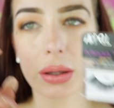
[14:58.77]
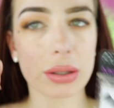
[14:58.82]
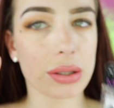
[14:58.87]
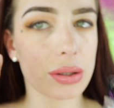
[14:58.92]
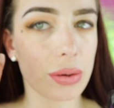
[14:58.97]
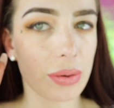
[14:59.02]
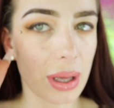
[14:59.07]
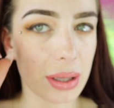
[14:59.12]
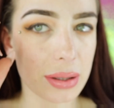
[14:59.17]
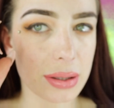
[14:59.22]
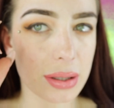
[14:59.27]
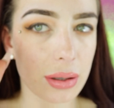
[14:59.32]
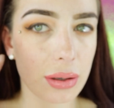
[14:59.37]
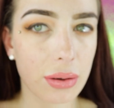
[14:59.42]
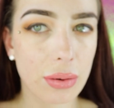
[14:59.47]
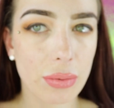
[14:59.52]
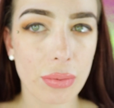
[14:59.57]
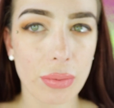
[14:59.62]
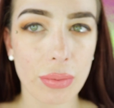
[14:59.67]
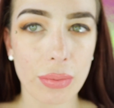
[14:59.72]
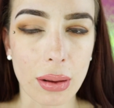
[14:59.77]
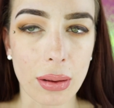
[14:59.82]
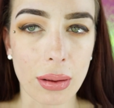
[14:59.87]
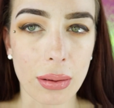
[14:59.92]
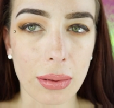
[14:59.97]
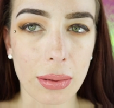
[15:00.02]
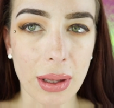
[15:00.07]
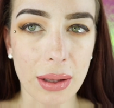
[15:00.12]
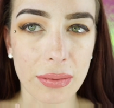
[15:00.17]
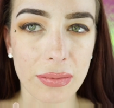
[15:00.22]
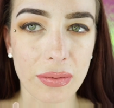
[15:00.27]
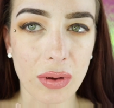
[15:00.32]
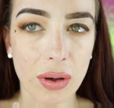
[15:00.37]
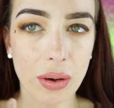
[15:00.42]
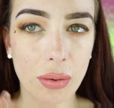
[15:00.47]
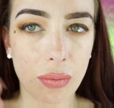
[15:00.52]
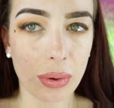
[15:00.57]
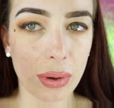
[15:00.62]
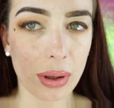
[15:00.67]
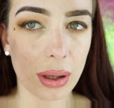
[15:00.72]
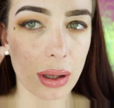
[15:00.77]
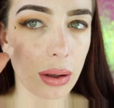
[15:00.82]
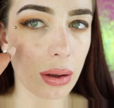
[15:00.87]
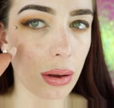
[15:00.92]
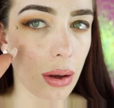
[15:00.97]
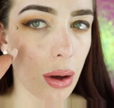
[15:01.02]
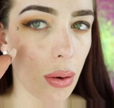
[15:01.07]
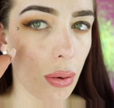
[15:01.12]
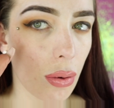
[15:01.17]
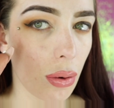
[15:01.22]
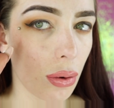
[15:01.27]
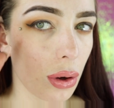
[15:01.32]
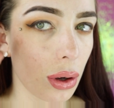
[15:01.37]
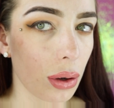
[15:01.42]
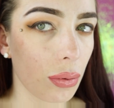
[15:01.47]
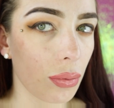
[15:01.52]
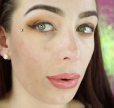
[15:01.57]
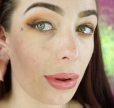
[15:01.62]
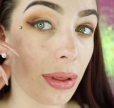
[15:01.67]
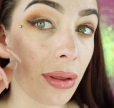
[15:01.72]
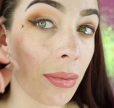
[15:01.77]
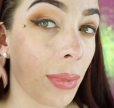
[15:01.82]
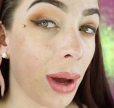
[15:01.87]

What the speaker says: So that's gonna That's gonna really go good with